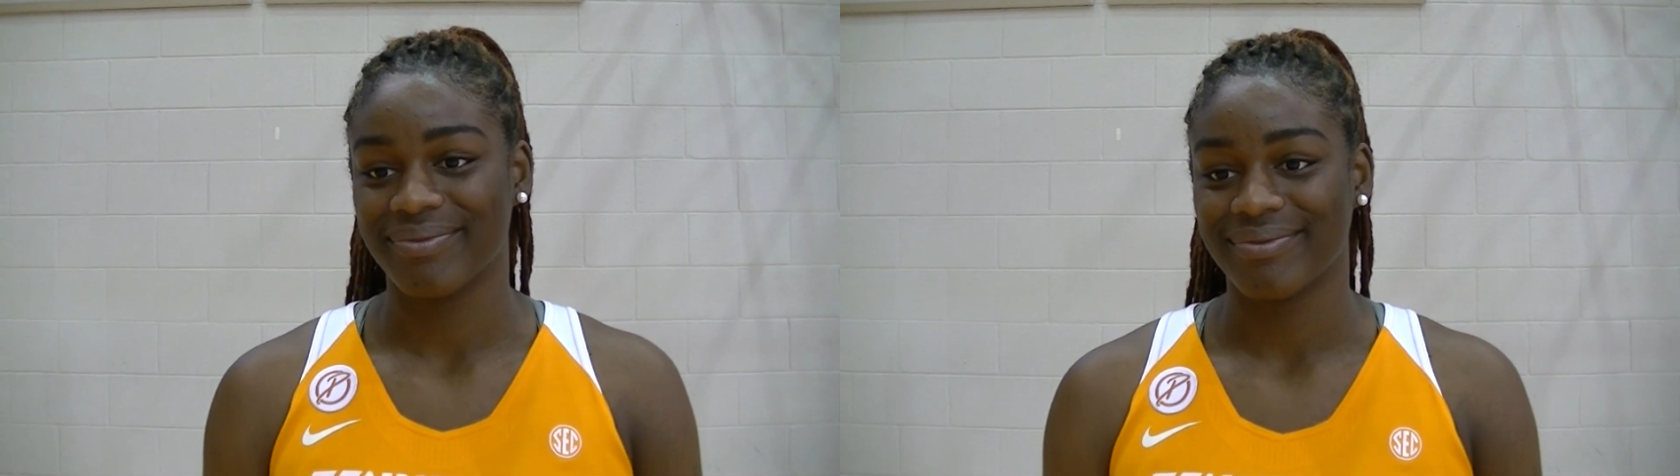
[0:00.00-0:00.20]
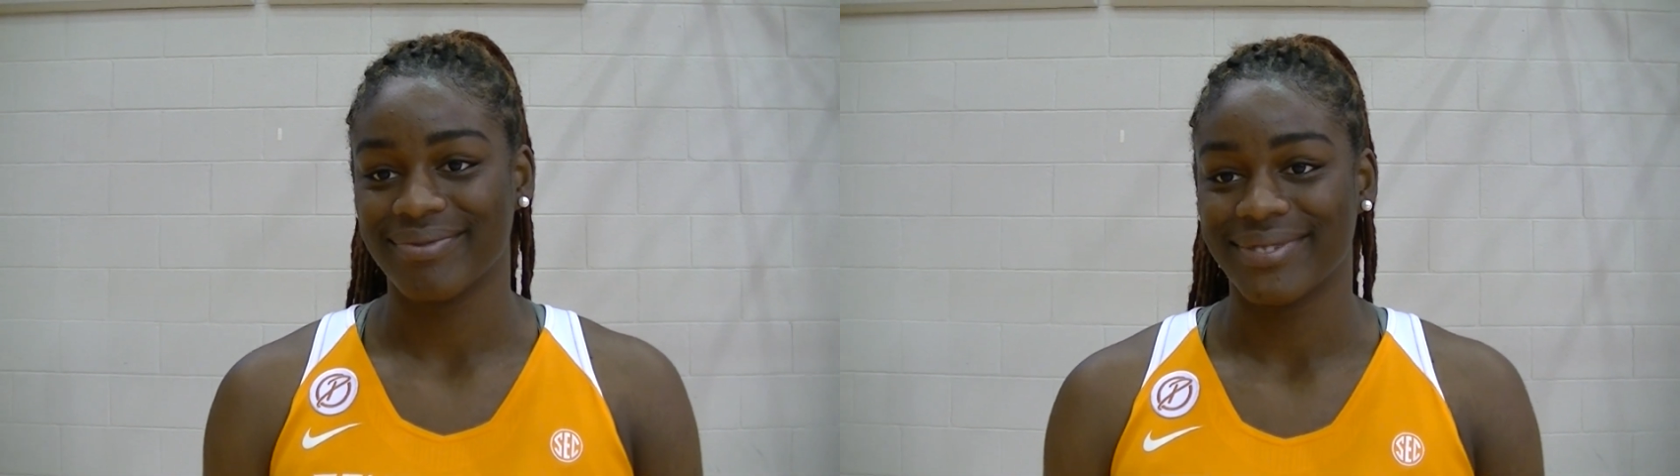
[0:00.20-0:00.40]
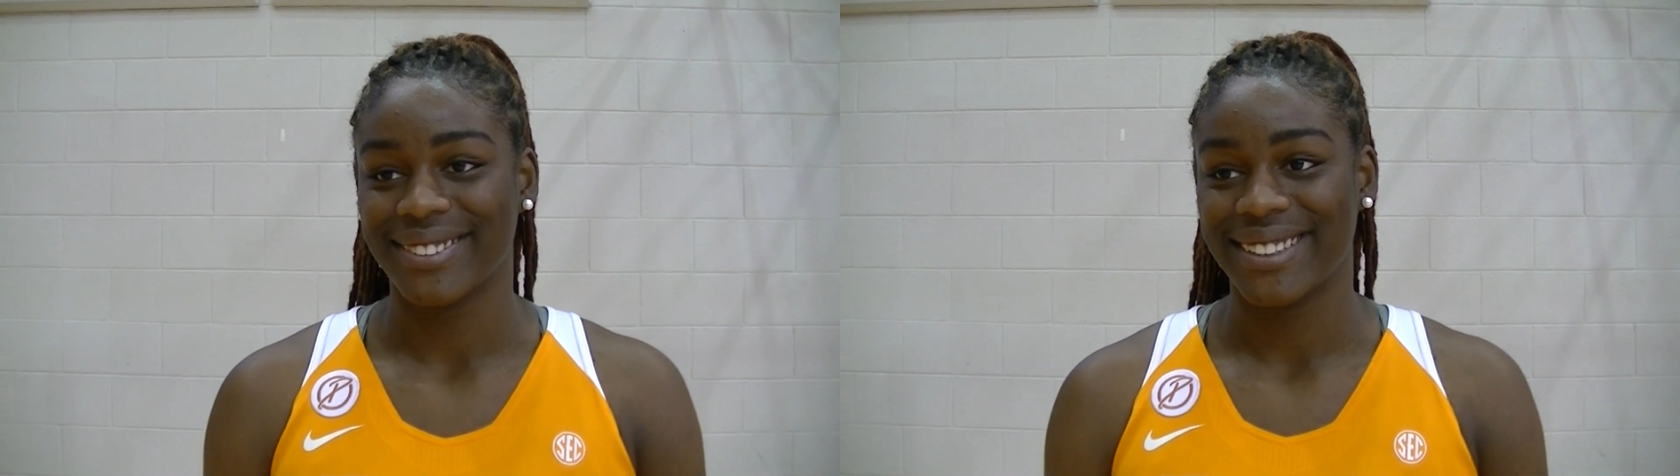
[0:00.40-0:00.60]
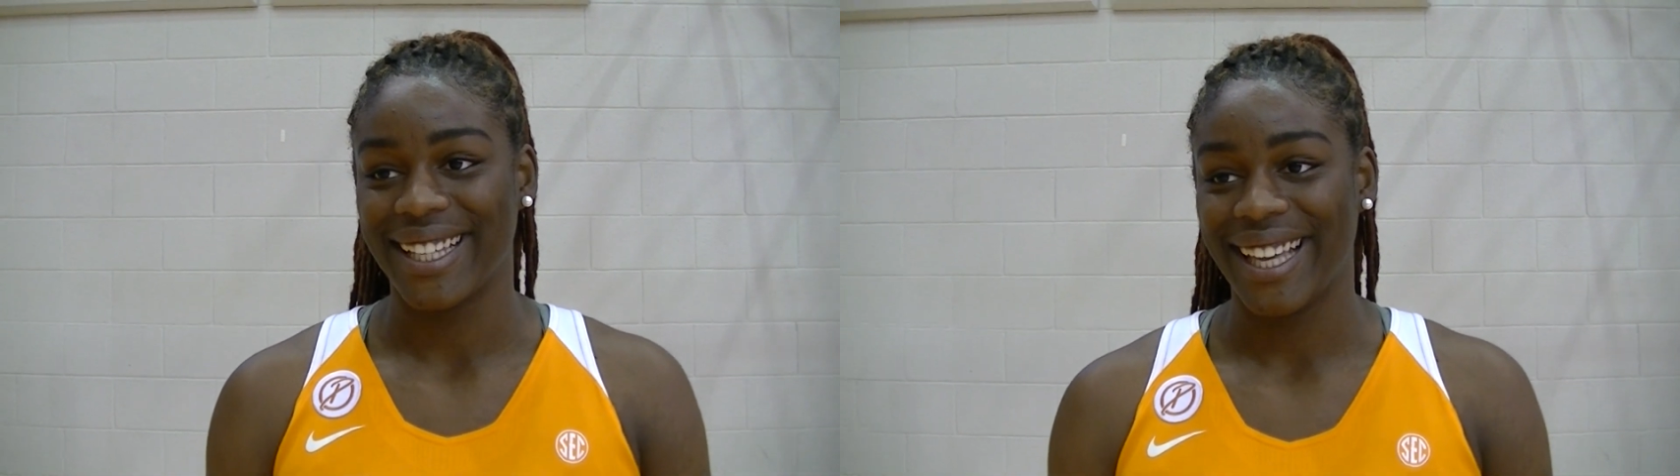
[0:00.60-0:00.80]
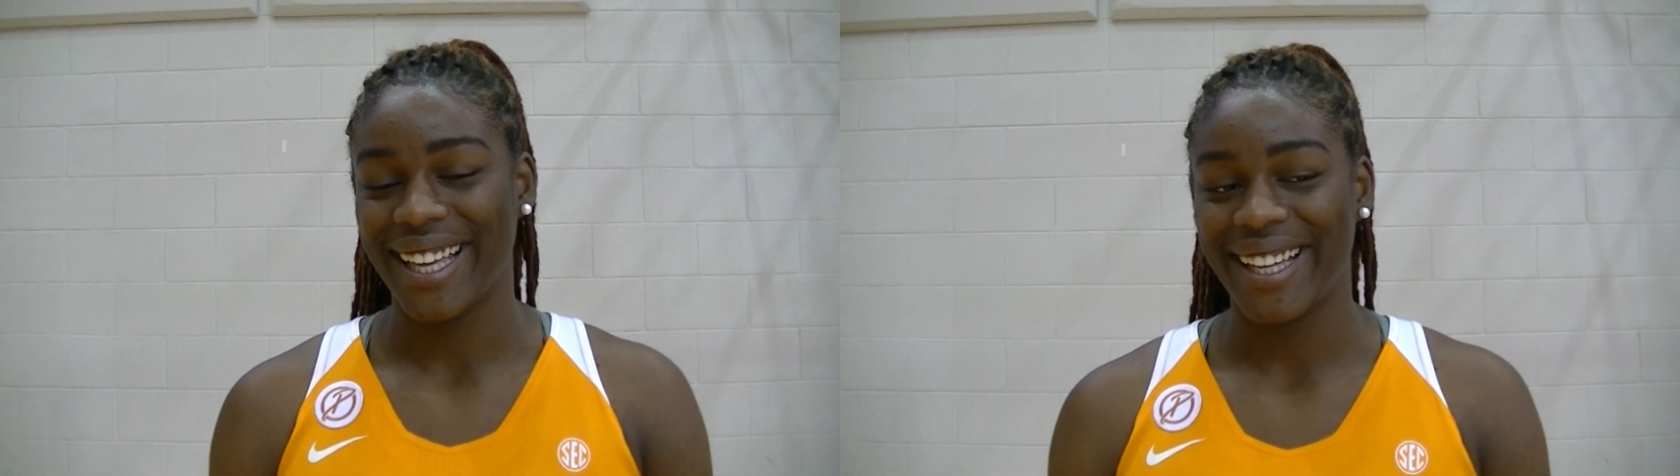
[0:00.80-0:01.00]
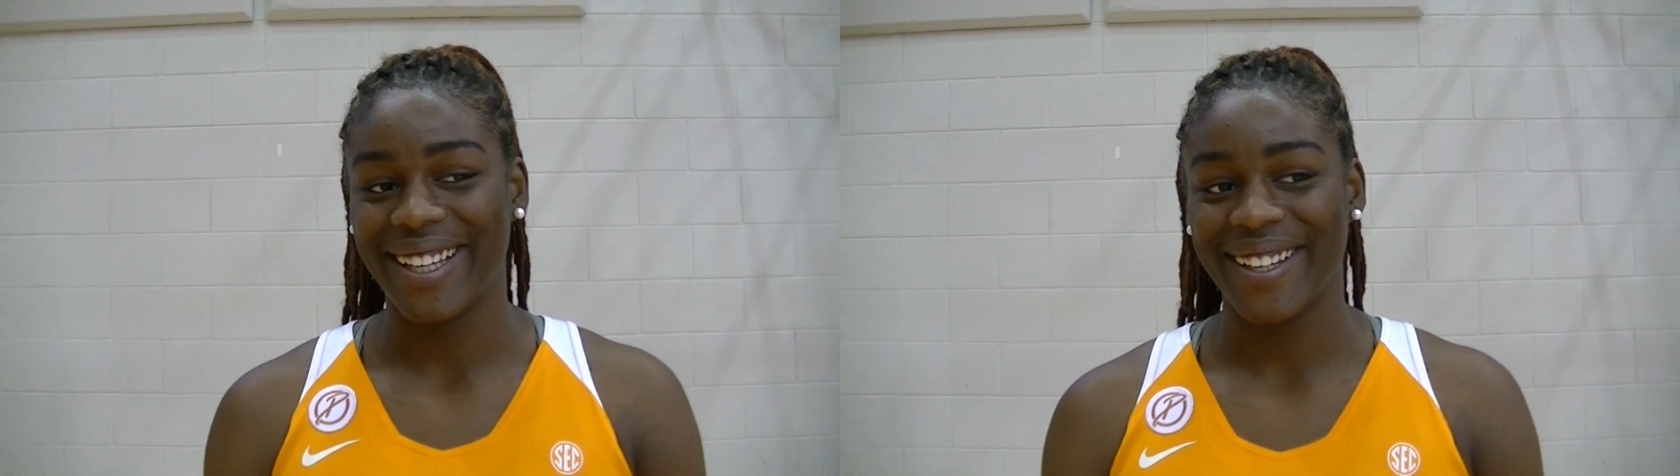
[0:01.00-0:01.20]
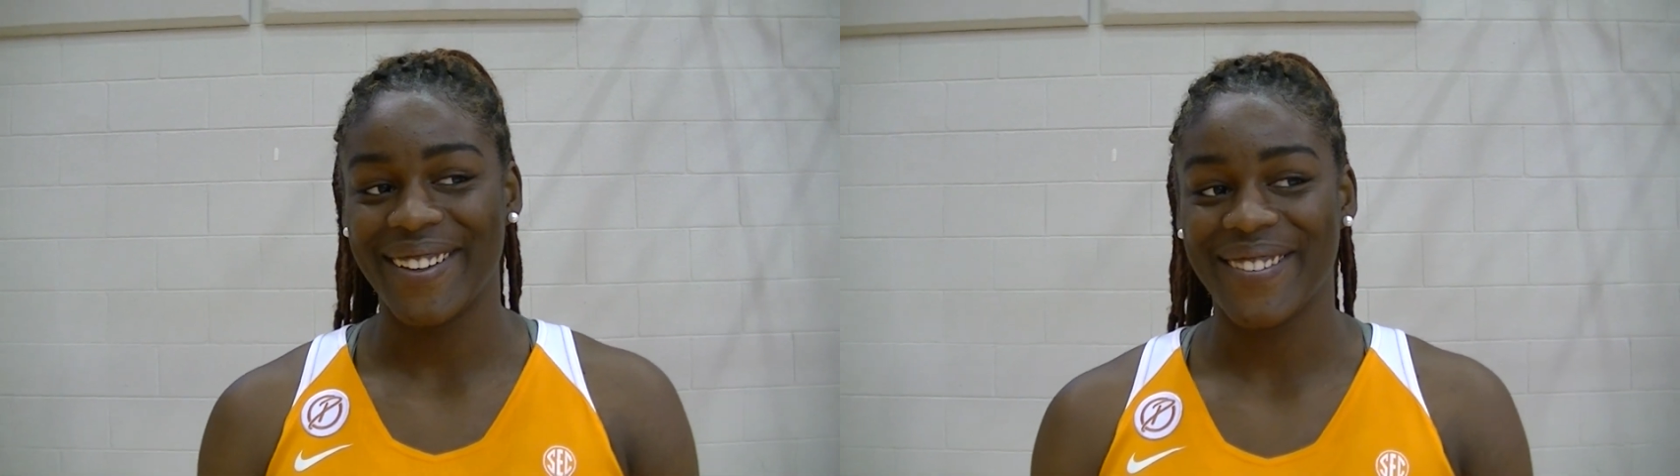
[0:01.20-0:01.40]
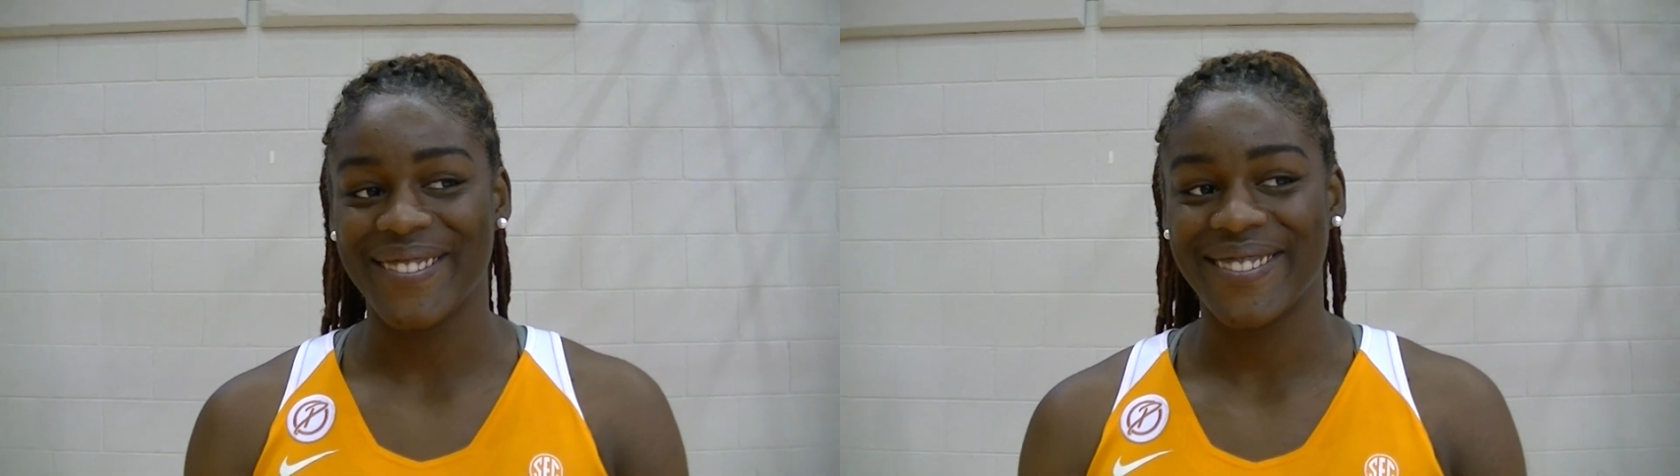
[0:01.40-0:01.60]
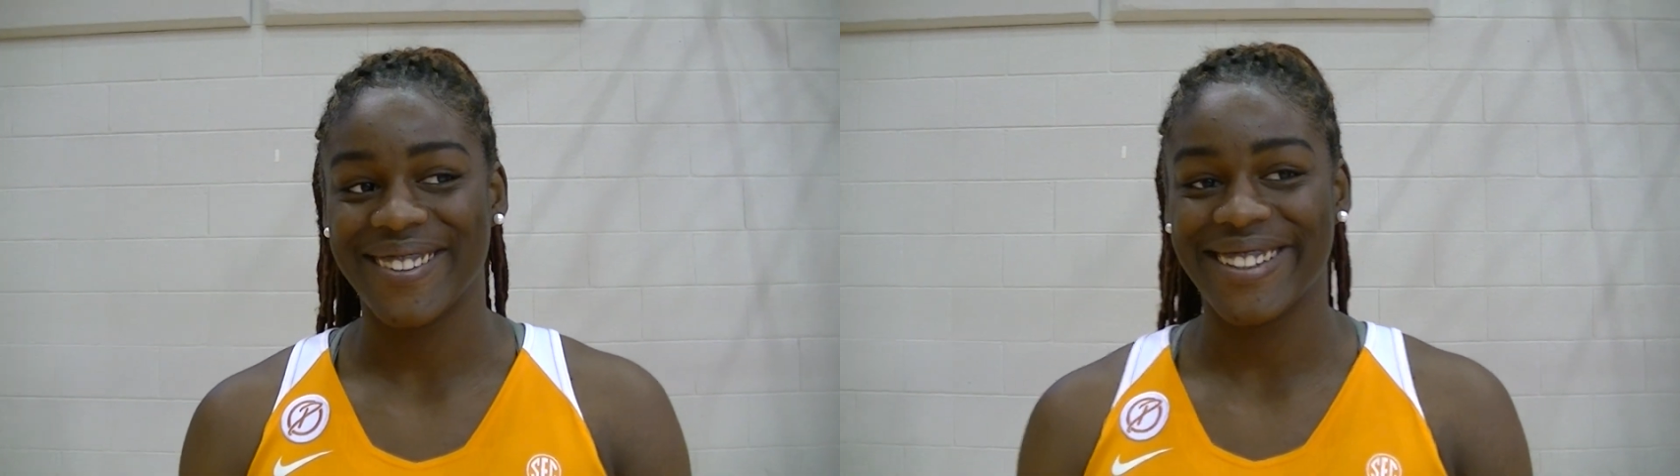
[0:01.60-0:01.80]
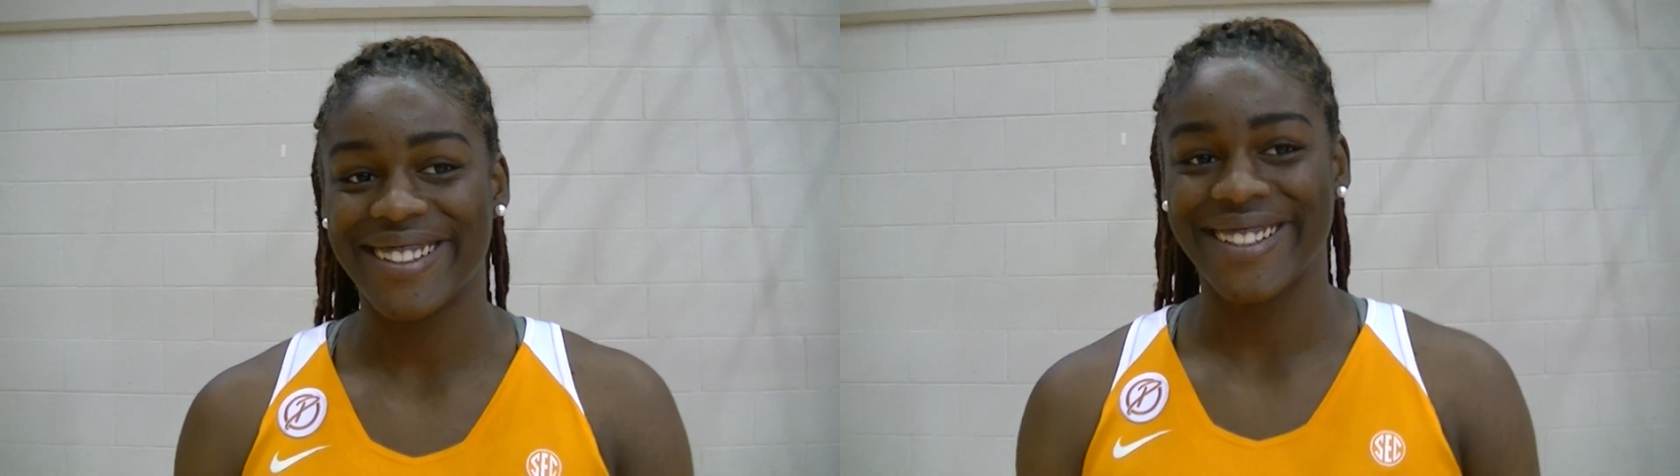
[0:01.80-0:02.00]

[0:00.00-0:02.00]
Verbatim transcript: Um,